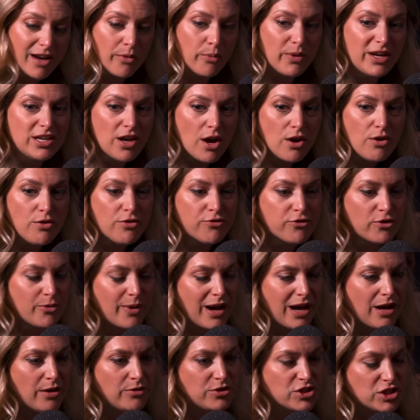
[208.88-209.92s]
And we know
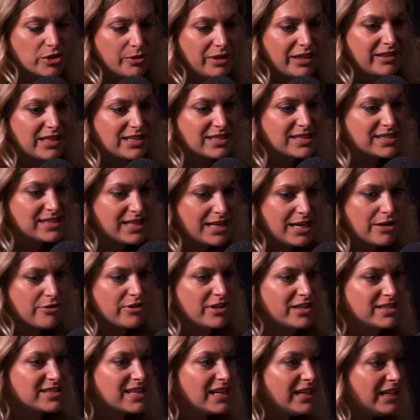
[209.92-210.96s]
throughout doing this
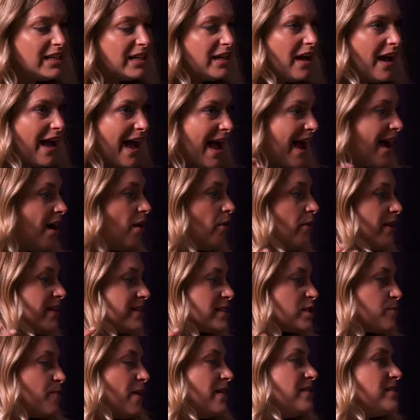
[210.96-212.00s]
series how
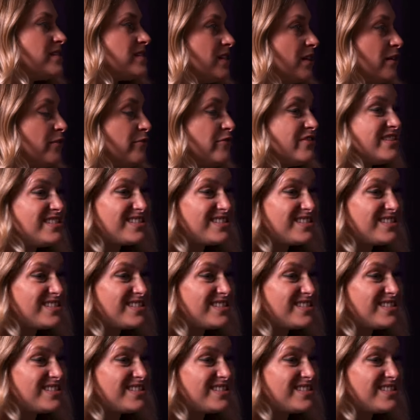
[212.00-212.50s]
expensive